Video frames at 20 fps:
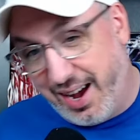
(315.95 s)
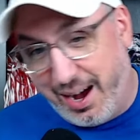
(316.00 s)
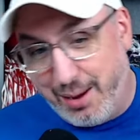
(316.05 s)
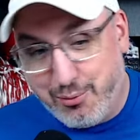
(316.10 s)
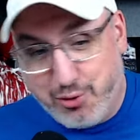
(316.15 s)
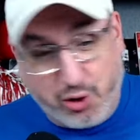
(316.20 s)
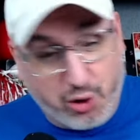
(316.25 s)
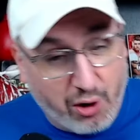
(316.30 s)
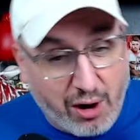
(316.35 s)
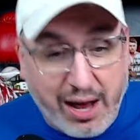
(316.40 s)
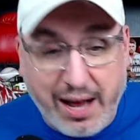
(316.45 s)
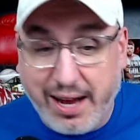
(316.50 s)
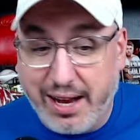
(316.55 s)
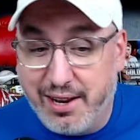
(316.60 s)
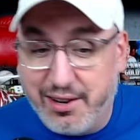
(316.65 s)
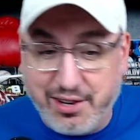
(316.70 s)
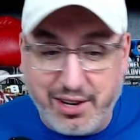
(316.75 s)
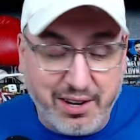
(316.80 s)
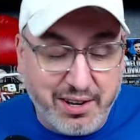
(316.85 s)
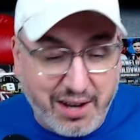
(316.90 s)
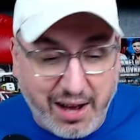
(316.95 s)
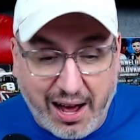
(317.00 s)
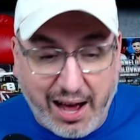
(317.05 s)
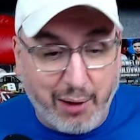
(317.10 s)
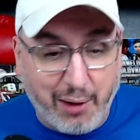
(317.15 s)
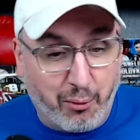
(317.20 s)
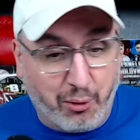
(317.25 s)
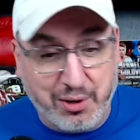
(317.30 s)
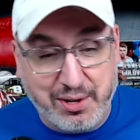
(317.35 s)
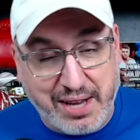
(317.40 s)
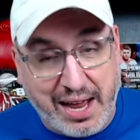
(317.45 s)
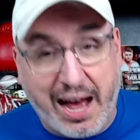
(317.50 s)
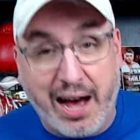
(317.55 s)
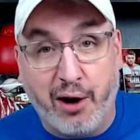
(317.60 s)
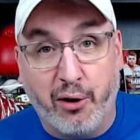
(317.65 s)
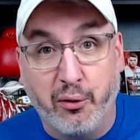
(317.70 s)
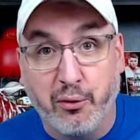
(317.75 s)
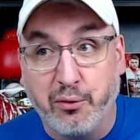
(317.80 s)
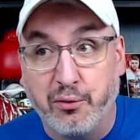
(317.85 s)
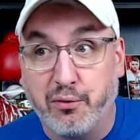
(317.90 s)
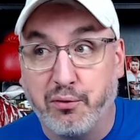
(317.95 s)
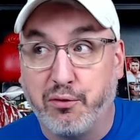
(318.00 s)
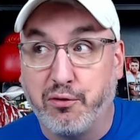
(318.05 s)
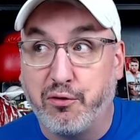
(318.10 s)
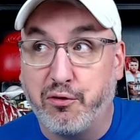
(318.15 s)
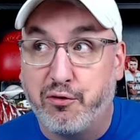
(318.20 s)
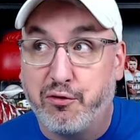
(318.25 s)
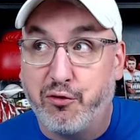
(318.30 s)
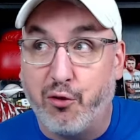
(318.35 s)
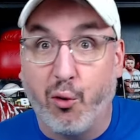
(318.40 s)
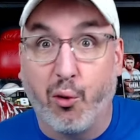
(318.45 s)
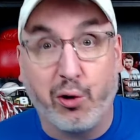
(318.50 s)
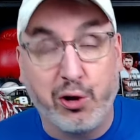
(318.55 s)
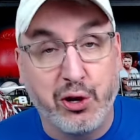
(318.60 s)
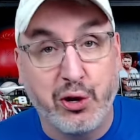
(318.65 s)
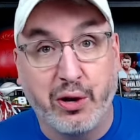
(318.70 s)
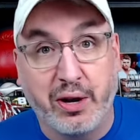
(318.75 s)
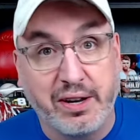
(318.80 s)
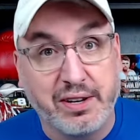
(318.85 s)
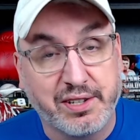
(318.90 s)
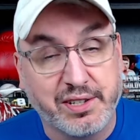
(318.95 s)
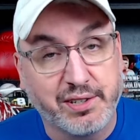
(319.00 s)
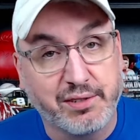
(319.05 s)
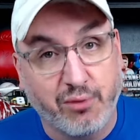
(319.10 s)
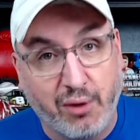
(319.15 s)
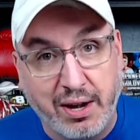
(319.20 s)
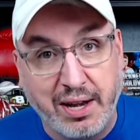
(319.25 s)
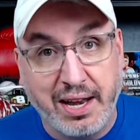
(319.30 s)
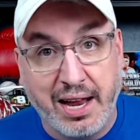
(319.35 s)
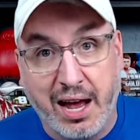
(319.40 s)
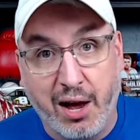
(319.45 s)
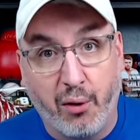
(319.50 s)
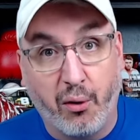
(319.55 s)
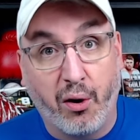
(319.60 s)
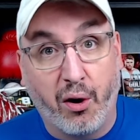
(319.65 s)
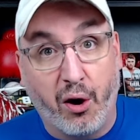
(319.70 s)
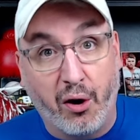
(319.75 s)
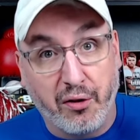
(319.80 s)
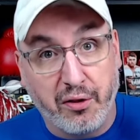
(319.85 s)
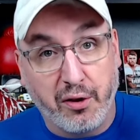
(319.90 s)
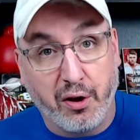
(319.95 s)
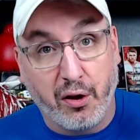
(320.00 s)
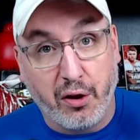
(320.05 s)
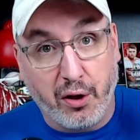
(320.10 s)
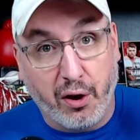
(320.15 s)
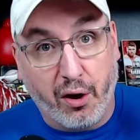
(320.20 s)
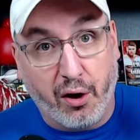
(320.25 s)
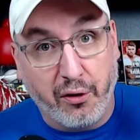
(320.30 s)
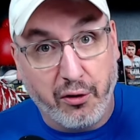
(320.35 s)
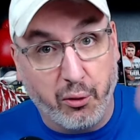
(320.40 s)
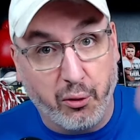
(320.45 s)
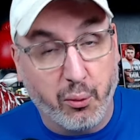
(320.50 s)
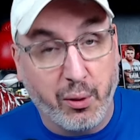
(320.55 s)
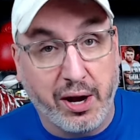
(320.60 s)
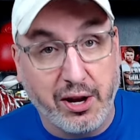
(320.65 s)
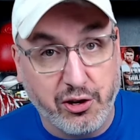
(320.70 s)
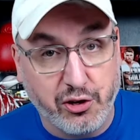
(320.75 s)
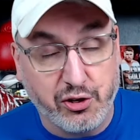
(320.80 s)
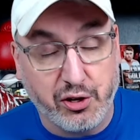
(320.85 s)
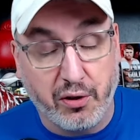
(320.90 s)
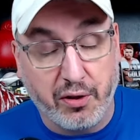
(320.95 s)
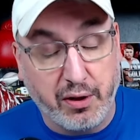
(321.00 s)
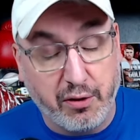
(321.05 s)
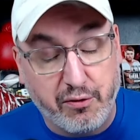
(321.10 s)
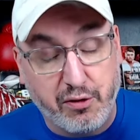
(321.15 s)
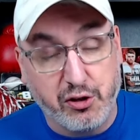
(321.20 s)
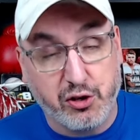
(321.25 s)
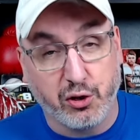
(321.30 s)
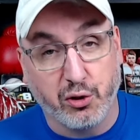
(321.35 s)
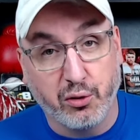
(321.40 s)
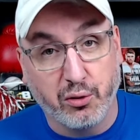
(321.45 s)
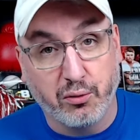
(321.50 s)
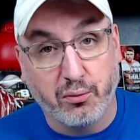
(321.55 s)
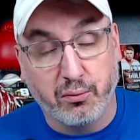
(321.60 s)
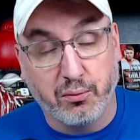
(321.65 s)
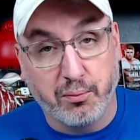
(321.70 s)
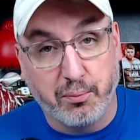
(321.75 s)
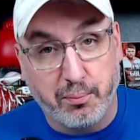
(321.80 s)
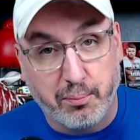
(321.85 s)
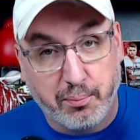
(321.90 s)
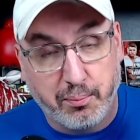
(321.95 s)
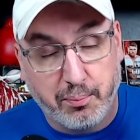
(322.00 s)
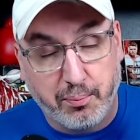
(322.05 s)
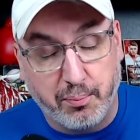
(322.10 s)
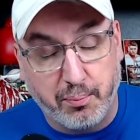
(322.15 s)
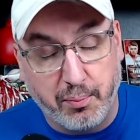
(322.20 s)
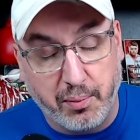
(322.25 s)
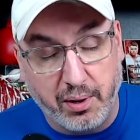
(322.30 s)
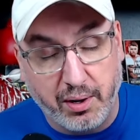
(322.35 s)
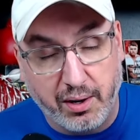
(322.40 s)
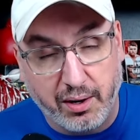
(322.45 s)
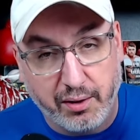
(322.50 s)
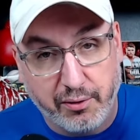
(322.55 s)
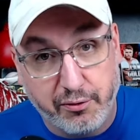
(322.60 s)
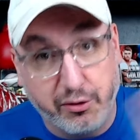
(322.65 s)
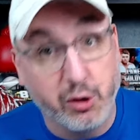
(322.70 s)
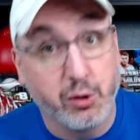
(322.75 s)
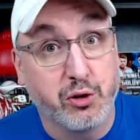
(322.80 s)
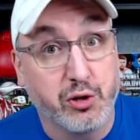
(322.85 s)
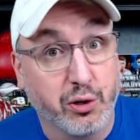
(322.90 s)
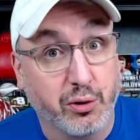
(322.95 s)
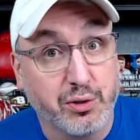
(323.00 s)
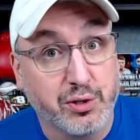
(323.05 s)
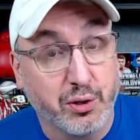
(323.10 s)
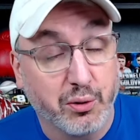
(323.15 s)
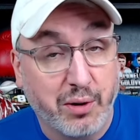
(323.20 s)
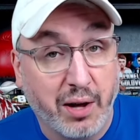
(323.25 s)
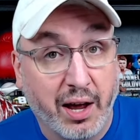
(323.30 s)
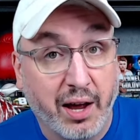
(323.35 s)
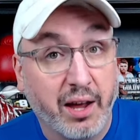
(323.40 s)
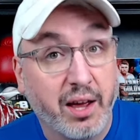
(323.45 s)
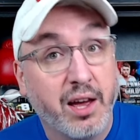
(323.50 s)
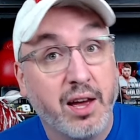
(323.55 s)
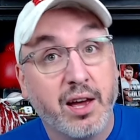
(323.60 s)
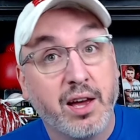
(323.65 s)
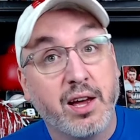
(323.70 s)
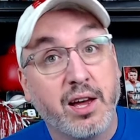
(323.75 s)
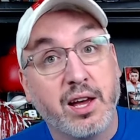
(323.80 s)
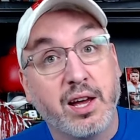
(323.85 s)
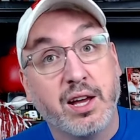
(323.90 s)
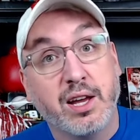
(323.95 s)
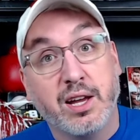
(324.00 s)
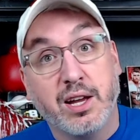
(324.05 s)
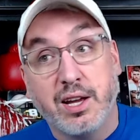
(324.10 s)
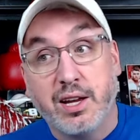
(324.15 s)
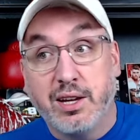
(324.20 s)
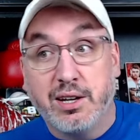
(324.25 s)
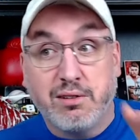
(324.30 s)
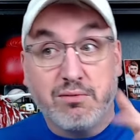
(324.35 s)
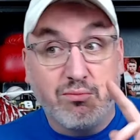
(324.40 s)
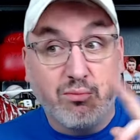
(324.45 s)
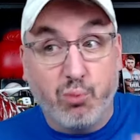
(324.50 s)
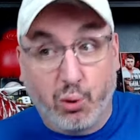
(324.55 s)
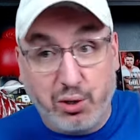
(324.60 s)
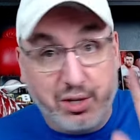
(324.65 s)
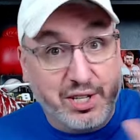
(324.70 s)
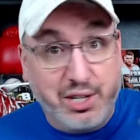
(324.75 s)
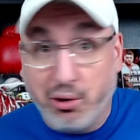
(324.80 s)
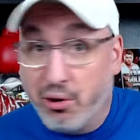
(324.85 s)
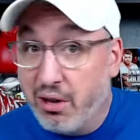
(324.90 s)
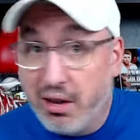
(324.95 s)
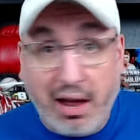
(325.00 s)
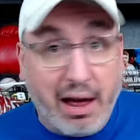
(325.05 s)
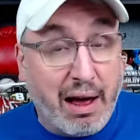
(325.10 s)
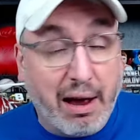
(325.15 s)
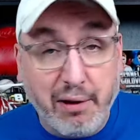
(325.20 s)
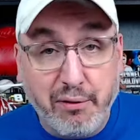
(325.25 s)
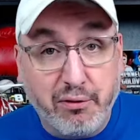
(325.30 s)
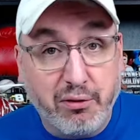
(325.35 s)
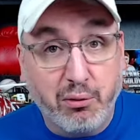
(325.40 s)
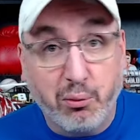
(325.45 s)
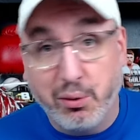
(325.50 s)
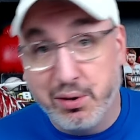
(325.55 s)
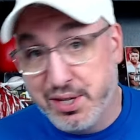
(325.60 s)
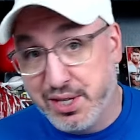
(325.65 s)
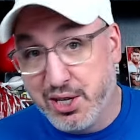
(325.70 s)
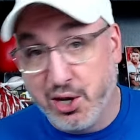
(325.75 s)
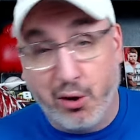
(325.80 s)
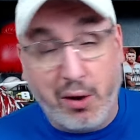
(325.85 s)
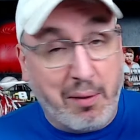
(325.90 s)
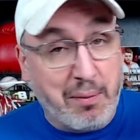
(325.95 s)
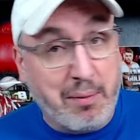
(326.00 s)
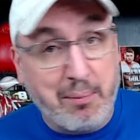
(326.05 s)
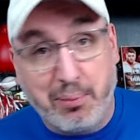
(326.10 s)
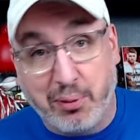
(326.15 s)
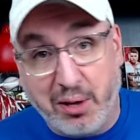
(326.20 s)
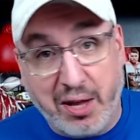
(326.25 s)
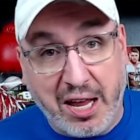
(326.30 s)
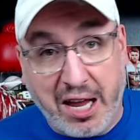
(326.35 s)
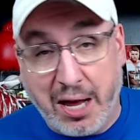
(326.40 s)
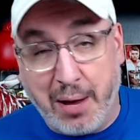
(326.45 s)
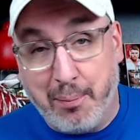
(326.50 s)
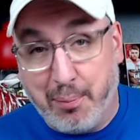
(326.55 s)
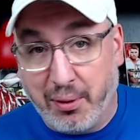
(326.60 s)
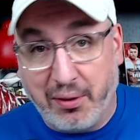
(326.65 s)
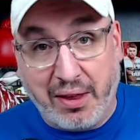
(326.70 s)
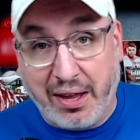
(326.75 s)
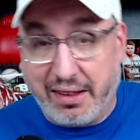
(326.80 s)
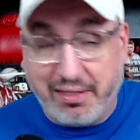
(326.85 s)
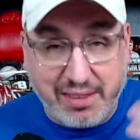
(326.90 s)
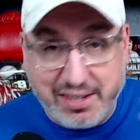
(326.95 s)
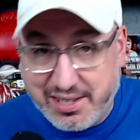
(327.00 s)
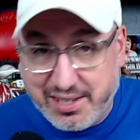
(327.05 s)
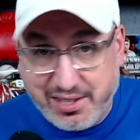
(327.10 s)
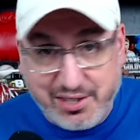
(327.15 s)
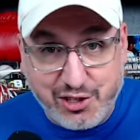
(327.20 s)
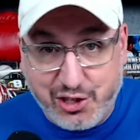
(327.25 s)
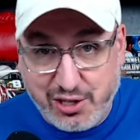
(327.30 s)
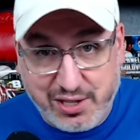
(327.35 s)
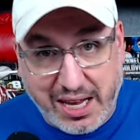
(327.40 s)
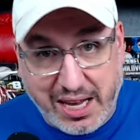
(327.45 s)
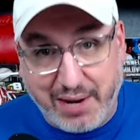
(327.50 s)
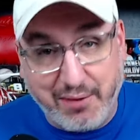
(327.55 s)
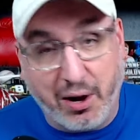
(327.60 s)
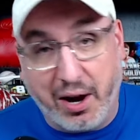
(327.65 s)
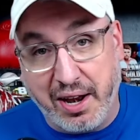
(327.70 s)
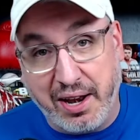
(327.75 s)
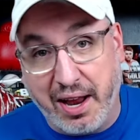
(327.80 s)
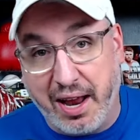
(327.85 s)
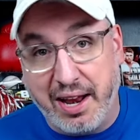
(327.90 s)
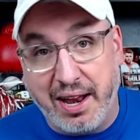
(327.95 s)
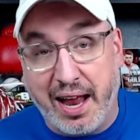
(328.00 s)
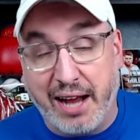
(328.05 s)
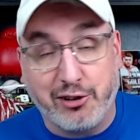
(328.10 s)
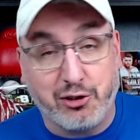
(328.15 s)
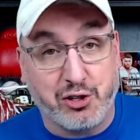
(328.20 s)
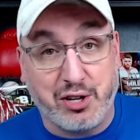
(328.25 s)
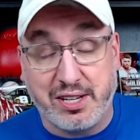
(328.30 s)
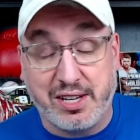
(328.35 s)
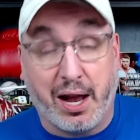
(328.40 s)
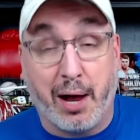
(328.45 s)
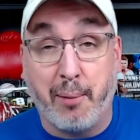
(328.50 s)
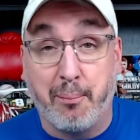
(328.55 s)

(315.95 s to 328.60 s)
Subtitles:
I'm trying to not. We're down 4 units right now on the wagers on the official futures. Okay, we're still alive. We still have been playing it, but like this is just kind of an exercise.